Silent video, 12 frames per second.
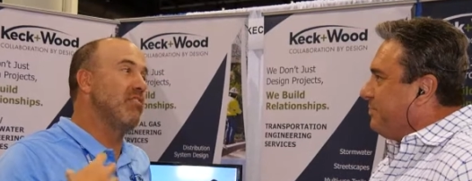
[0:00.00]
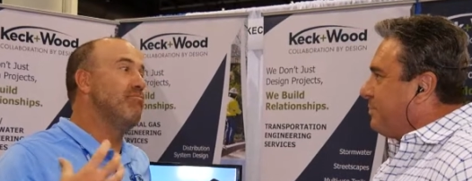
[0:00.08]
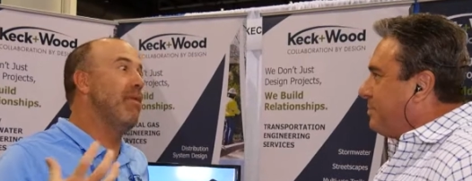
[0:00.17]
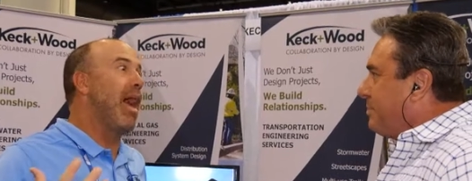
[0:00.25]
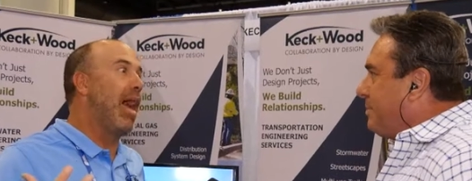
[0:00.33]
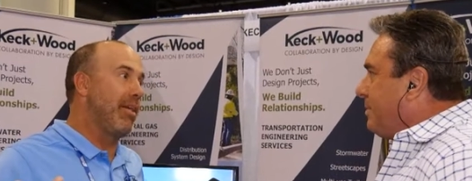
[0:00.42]

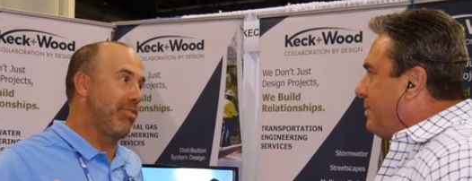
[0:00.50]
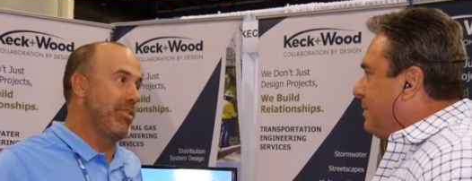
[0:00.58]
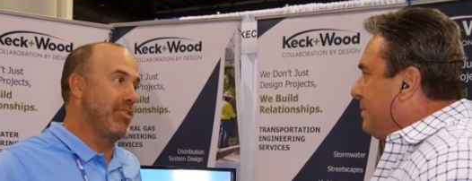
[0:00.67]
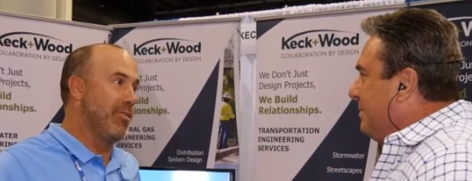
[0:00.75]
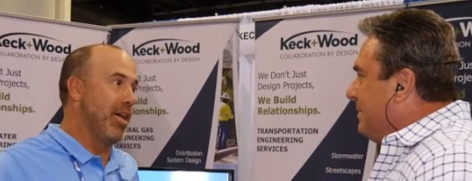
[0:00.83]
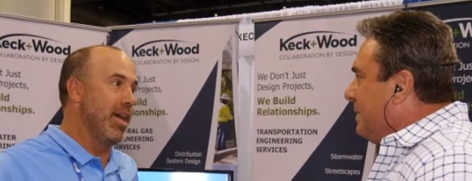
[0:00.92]

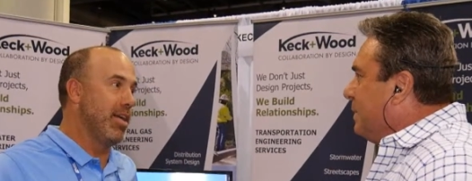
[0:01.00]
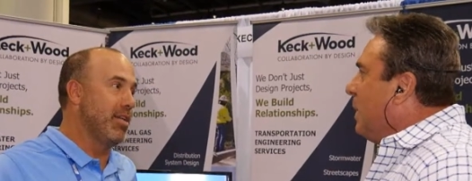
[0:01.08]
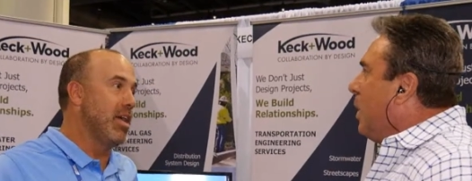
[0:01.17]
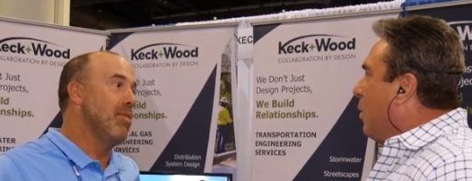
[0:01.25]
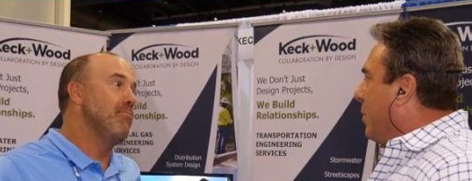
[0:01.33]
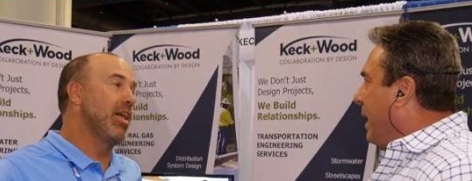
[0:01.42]
Speaker 1: math, right?
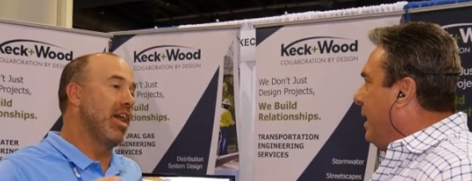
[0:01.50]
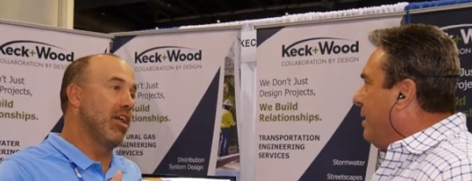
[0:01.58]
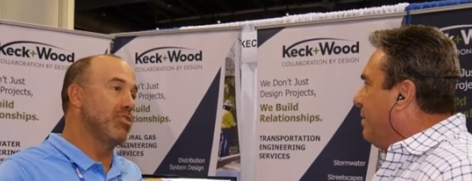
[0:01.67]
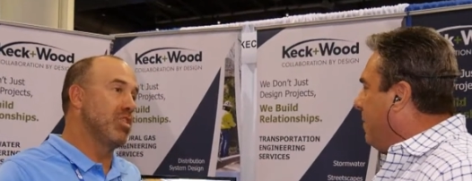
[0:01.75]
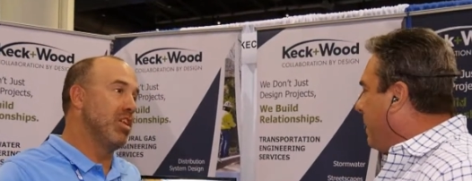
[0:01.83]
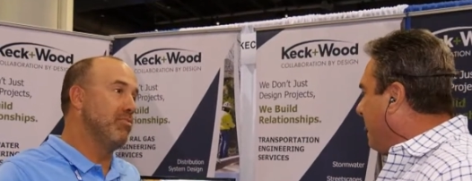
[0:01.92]
Okay. But I
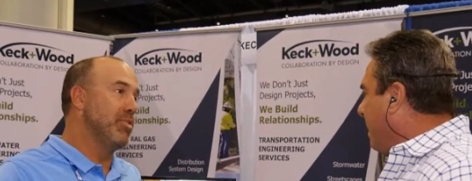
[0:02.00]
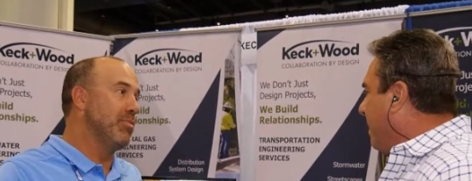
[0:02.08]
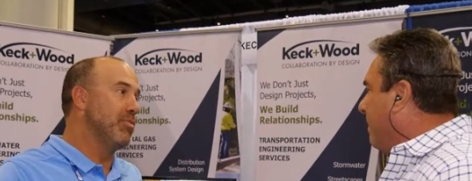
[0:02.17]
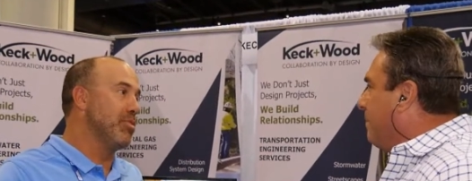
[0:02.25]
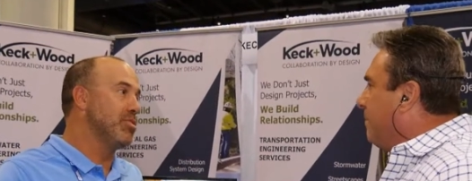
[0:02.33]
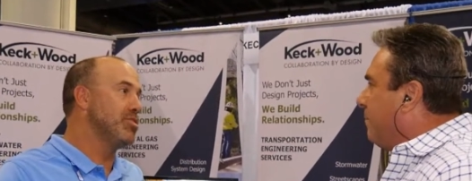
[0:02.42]
also love
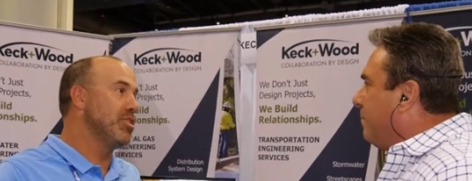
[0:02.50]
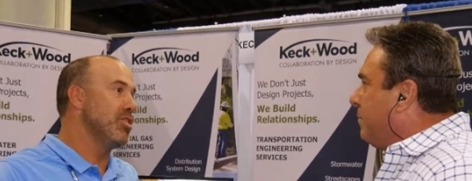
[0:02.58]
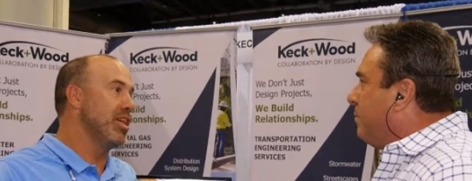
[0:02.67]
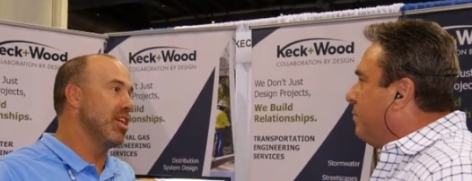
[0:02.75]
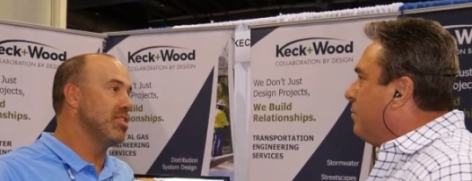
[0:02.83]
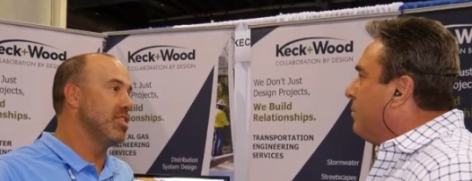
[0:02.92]
people. So I
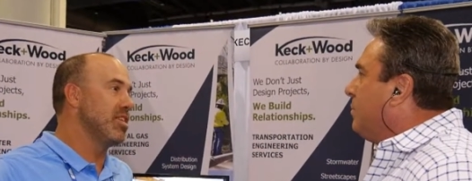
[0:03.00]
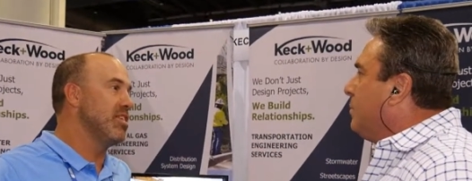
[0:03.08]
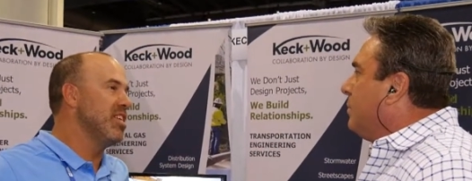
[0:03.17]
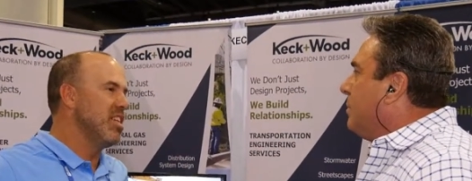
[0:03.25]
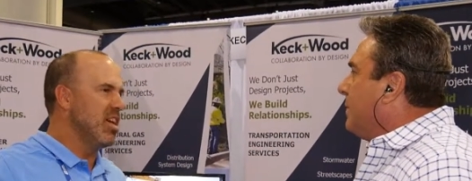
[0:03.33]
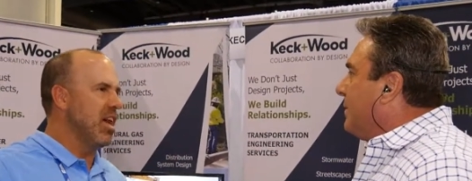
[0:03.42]
get to,
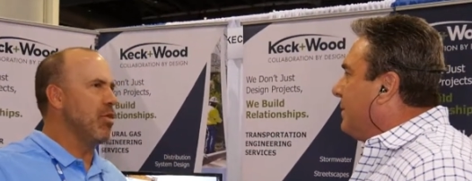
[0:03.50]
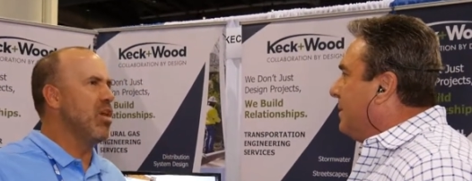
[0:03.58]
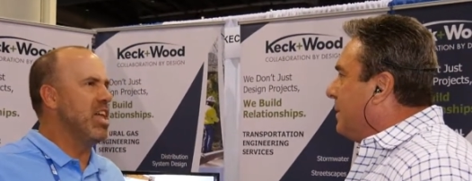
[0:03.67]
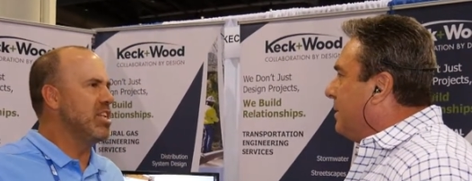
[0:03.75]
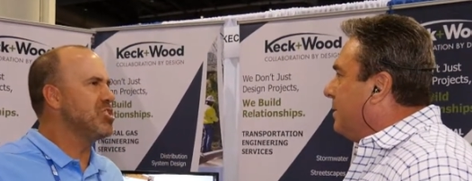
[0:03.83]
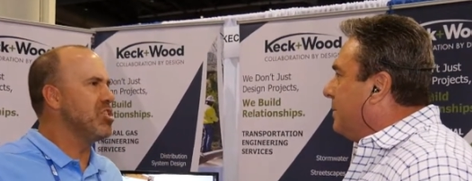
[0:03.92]
we're
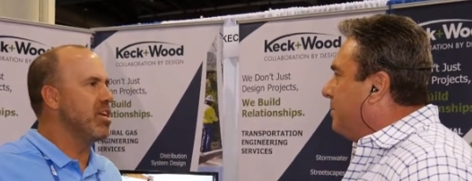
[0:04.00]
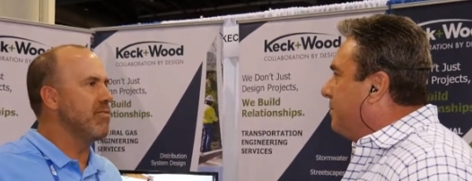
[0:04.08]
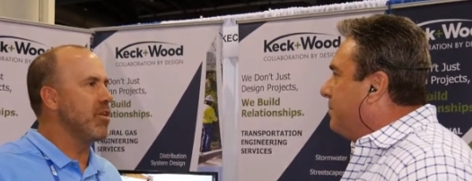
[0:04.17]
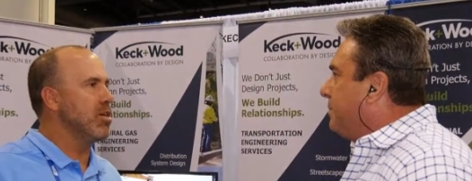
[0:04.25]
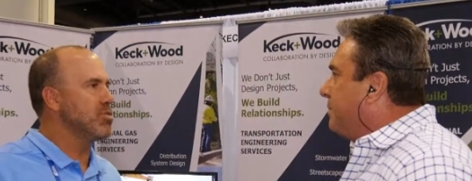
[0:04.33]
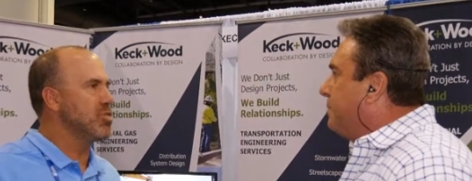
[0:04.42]
engineering
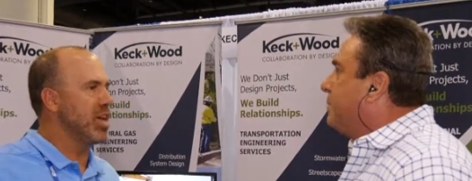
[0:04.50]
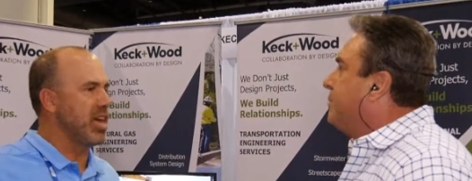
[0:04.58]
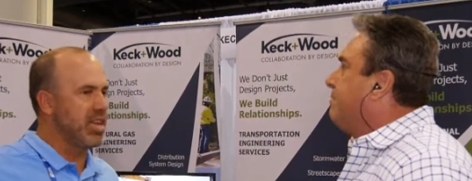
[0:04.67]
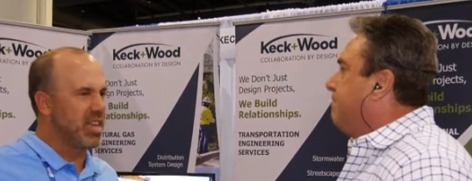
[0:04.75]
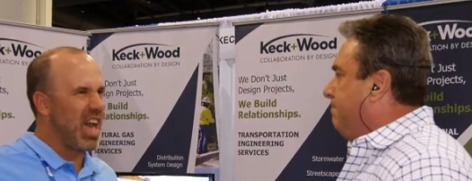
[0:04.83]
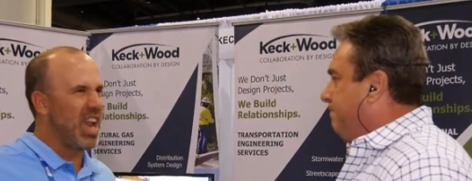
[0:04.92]
firm, so I get
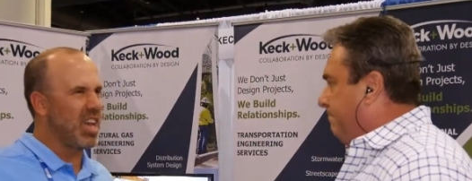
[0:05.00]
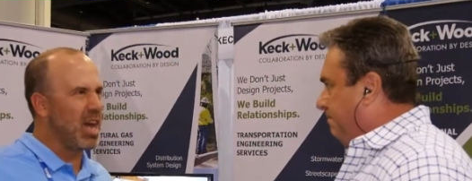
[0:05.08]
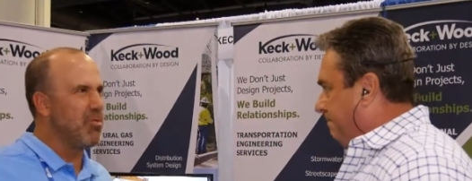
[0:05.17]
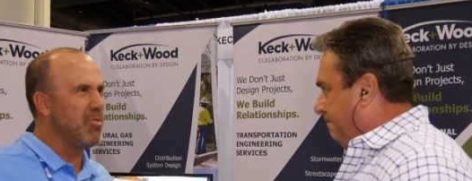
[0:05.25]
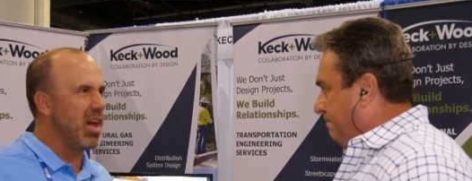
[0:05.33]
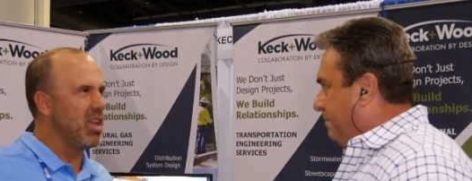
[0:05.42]
to kind of
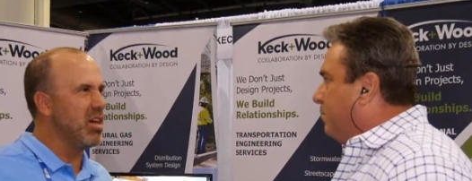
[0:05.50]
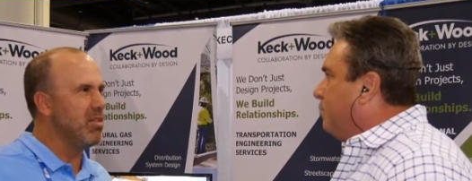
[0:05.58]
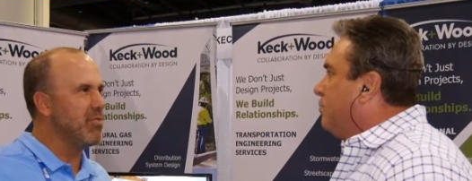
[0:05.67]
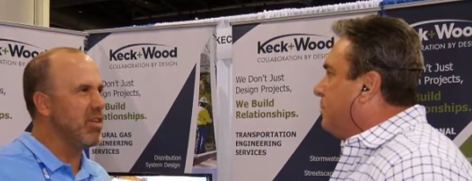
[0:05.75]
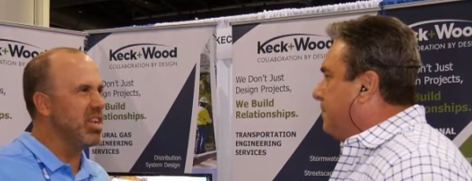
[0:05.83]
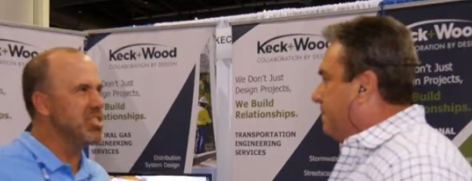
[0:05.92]
couple my love
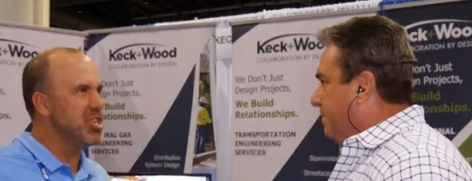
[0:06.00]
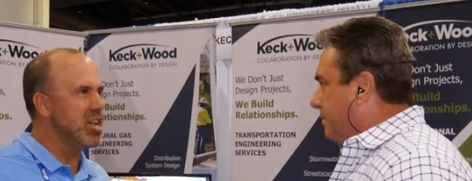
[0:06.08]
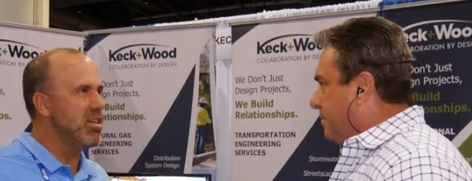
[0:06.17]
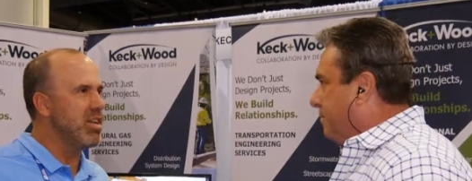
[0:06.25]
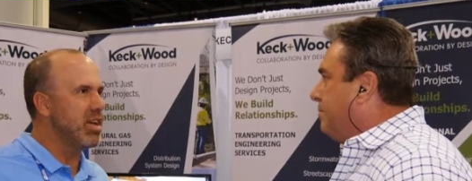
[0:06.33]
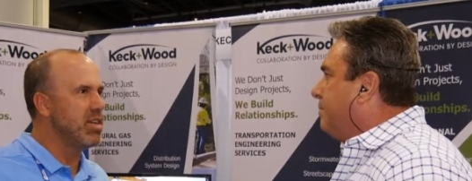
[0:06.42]
for
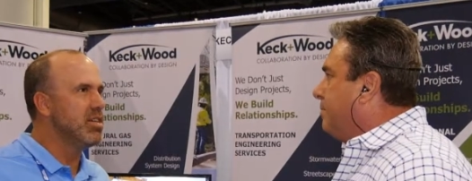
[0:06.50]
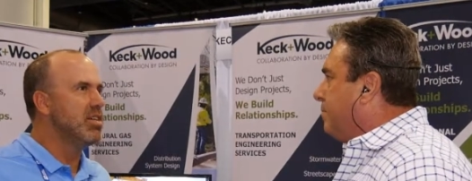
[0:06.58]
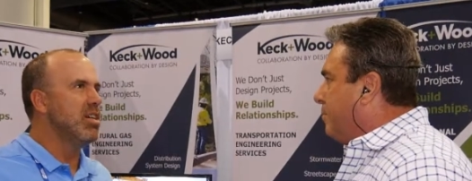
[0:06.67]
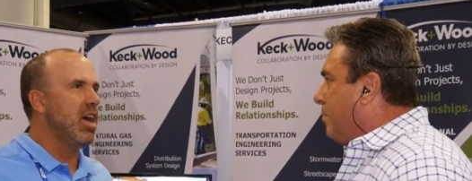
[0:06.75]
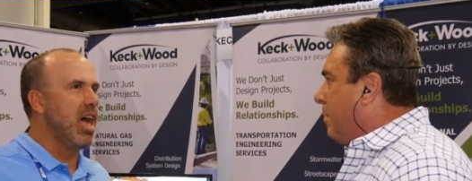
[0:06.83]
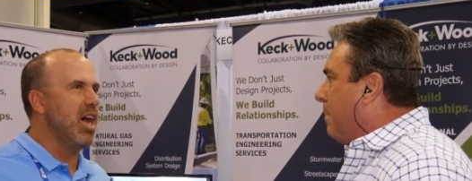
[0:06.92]
engineering
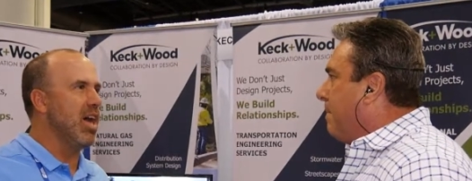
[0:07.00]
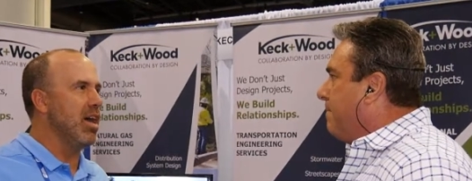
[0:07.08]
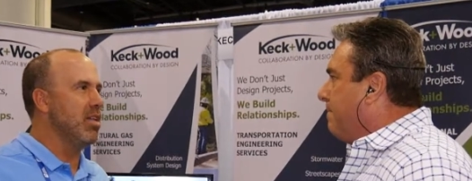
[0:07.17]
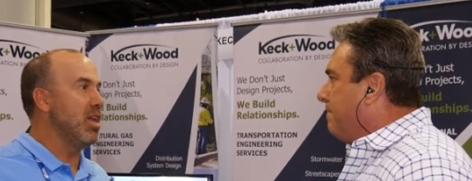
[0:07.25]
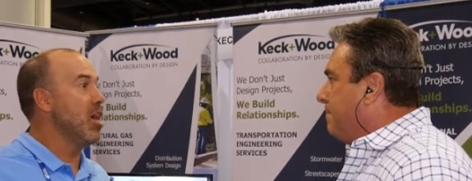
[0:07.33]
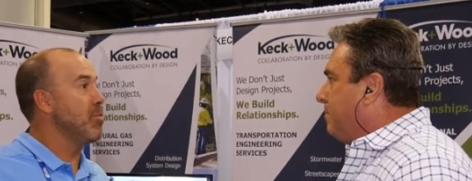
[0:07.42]
and
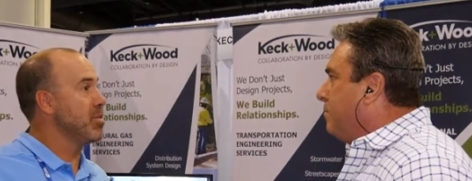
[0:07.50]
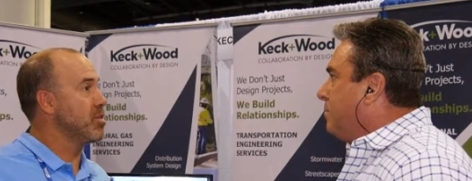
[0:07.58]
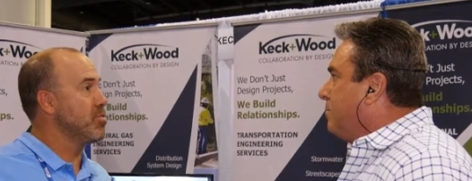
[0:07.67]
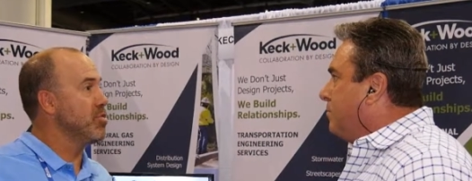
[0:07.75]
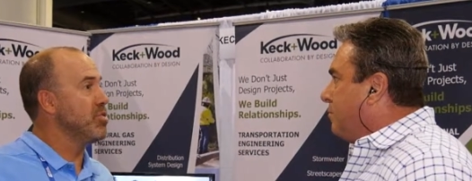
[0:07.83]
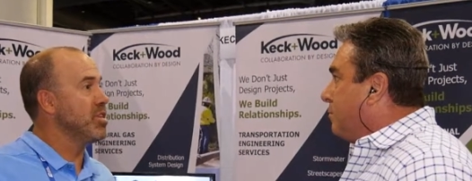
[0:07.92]
helping
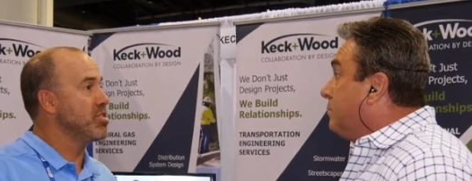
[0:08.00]
communities